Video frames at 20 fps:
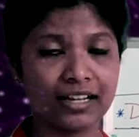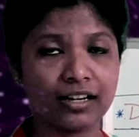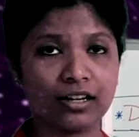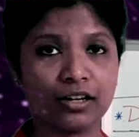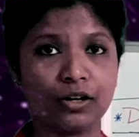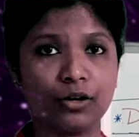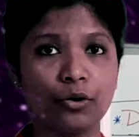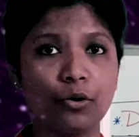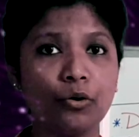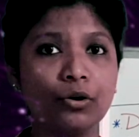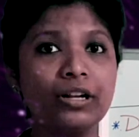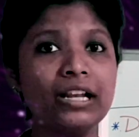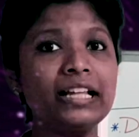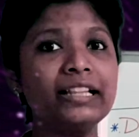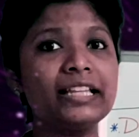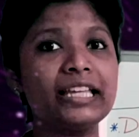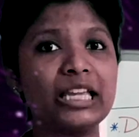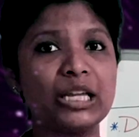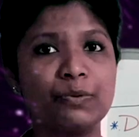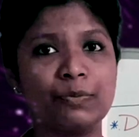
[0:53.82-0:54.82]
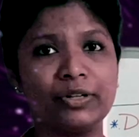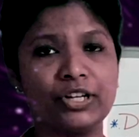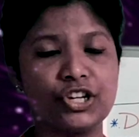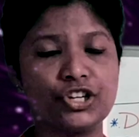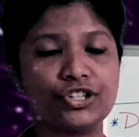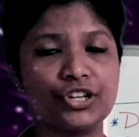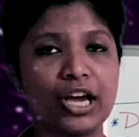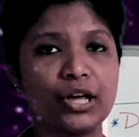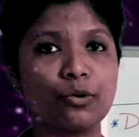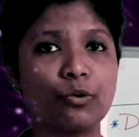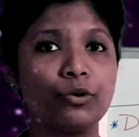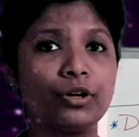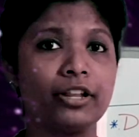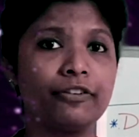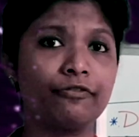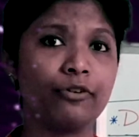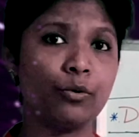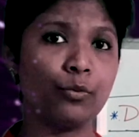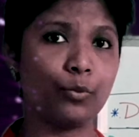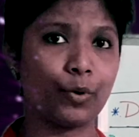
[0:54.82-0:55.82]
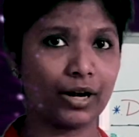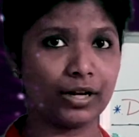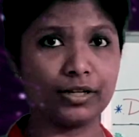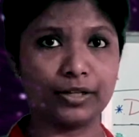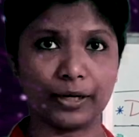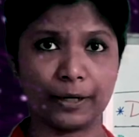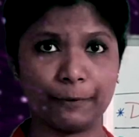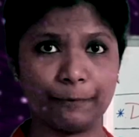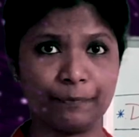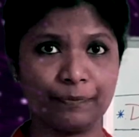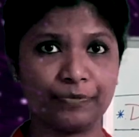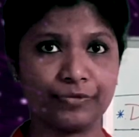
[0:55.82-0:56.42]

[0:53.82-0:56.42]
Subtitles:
holding the equity share only for 1 year.